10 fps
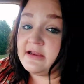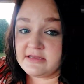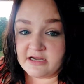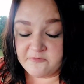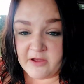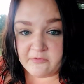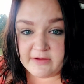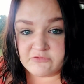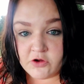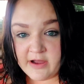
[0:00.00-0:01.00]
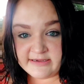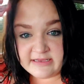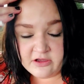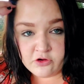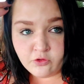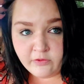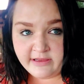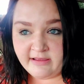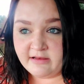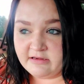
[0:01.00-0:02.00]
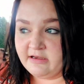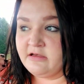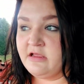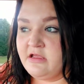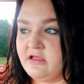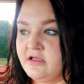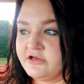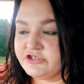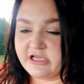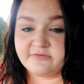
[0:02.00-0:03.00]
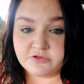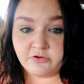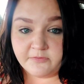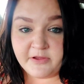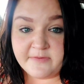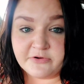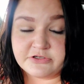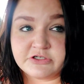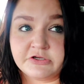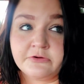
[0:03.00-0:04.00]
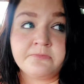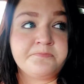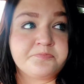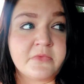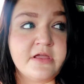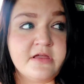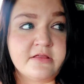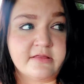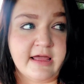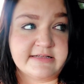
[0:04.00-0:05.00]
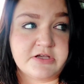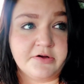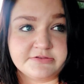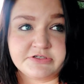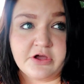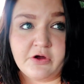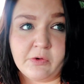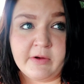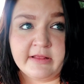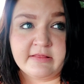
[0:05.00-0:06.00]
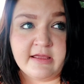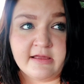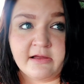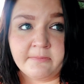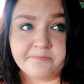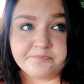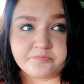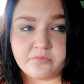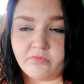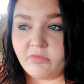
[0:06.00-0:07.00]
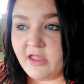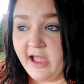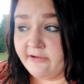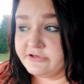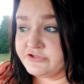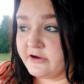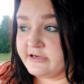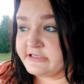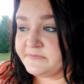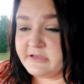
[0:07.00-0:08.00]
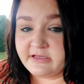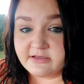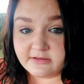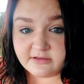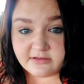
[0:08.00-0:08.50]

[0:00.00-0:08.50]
identify. We have no idea who we handed Jacob's court papers to. That's also when they, I was trying to speak